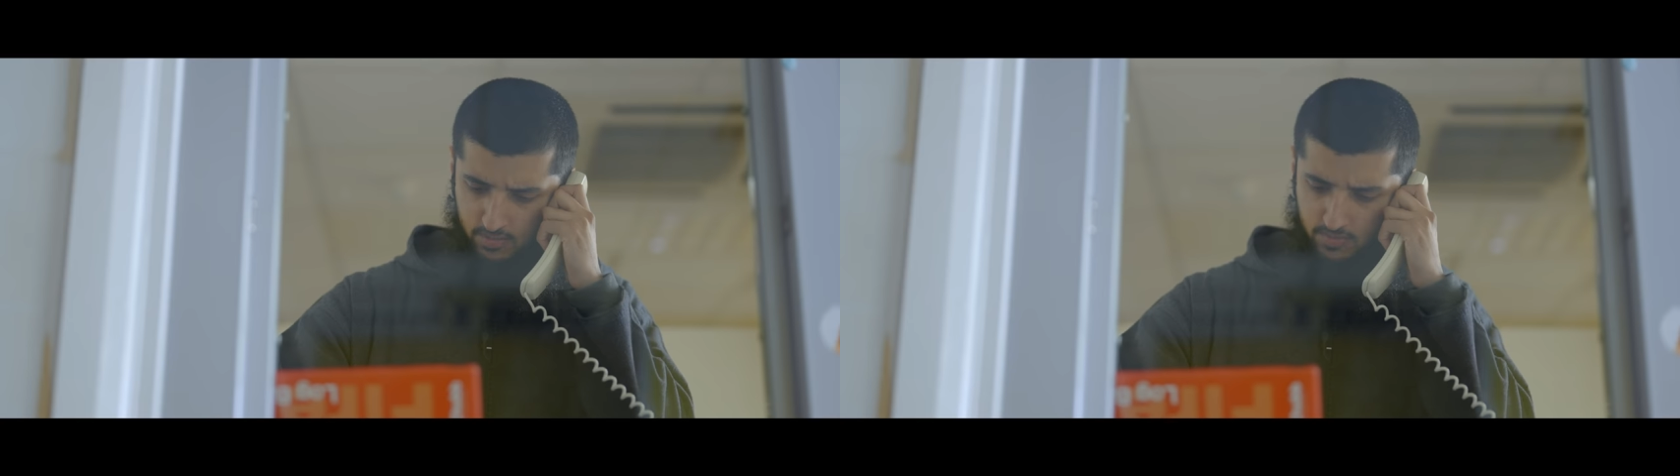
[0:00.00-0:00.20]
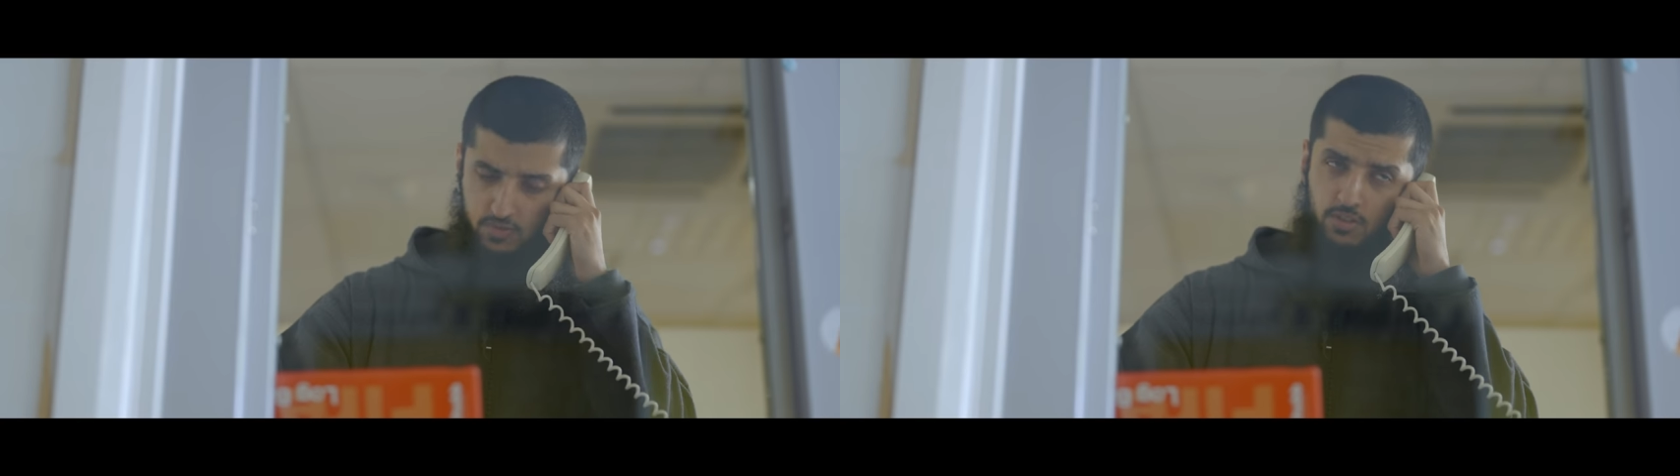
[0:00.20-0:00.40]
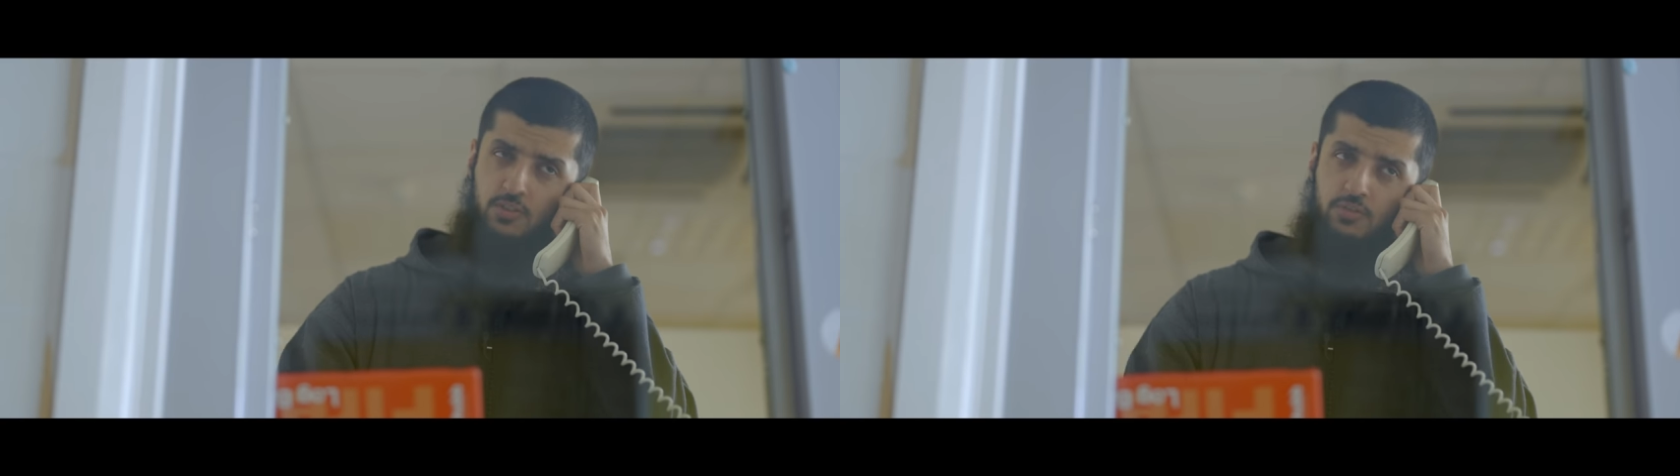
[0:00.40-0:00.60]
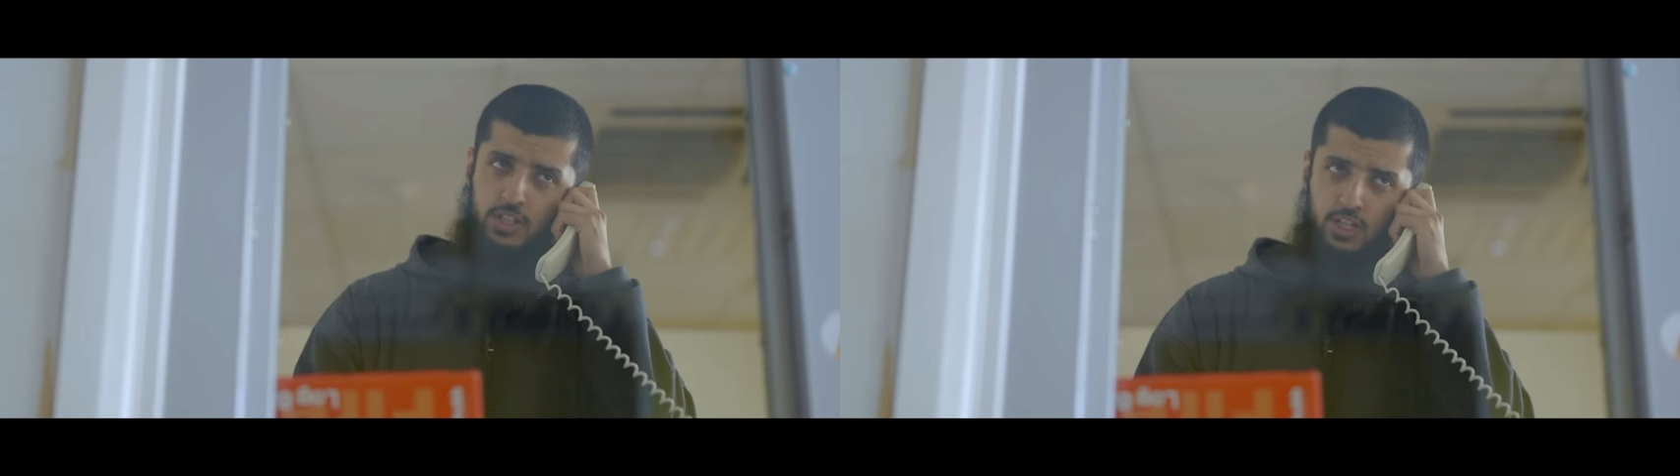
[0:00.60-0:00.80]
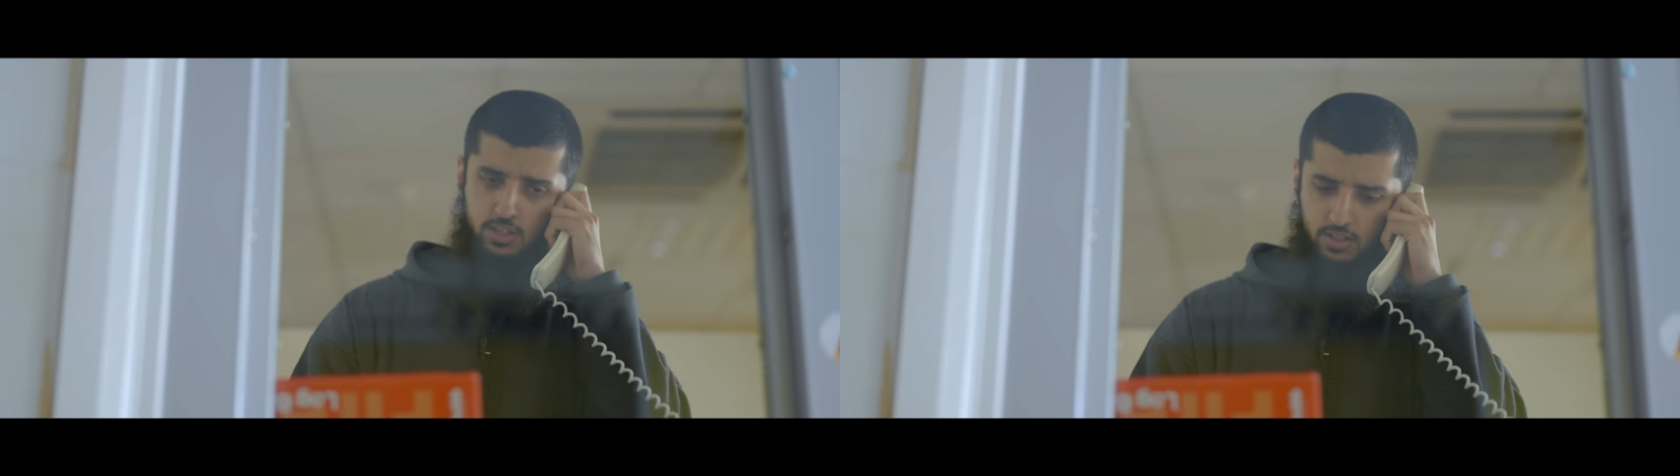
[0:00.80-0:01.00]
We've got three
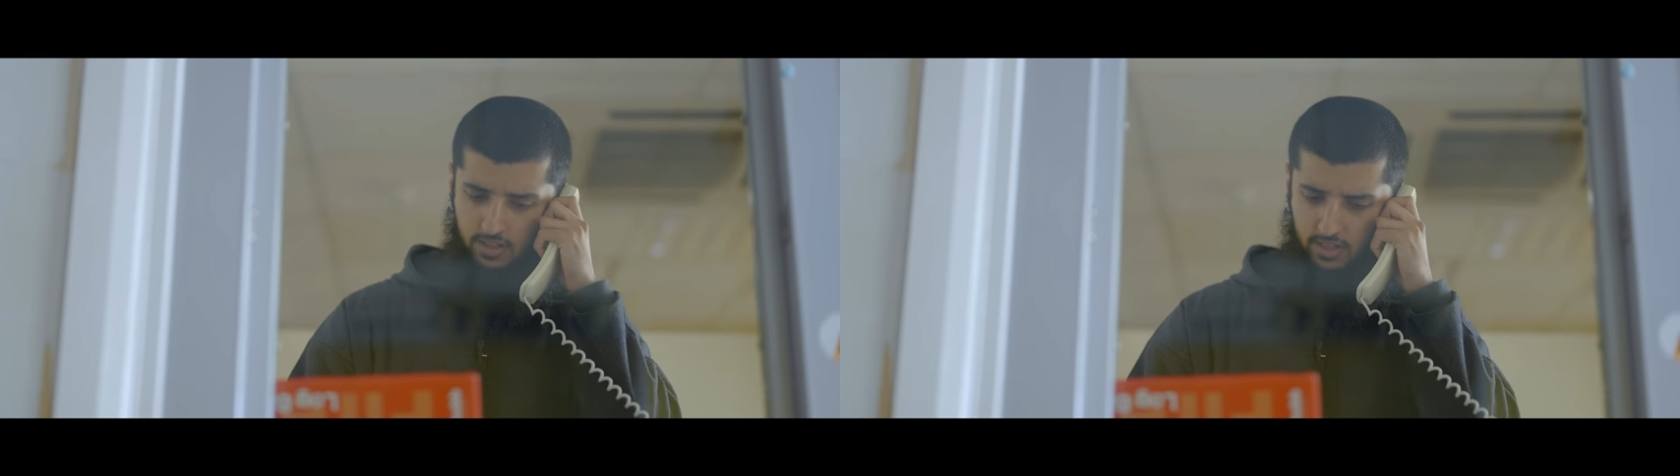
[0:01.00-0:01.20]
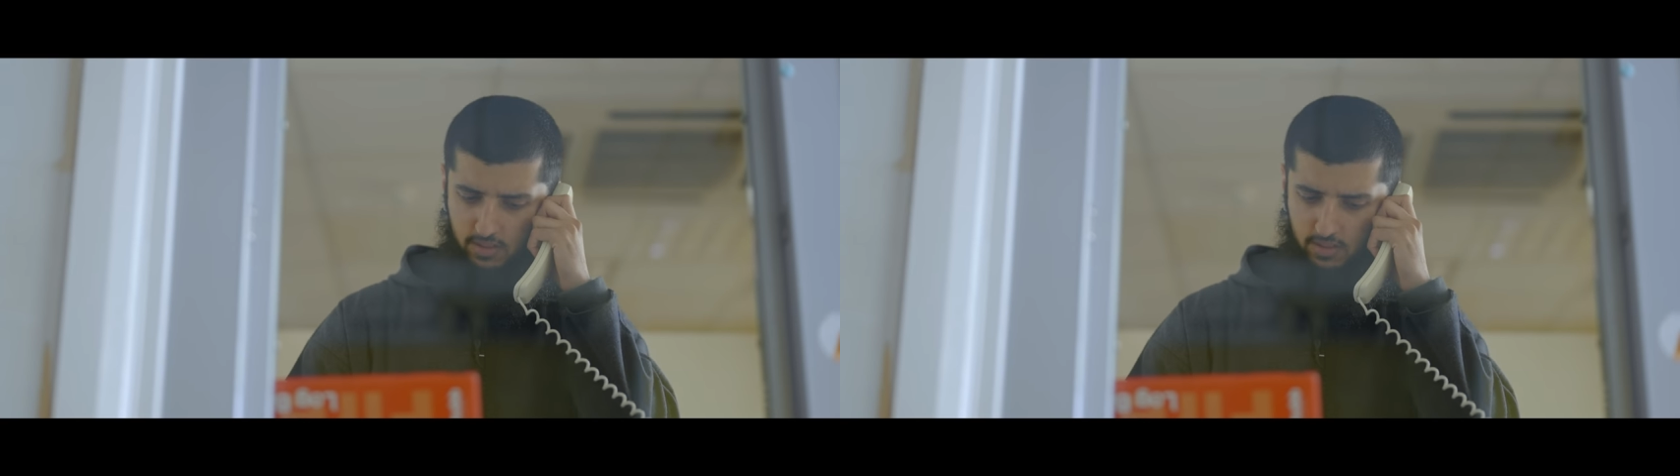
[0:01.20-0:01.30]
candidates here,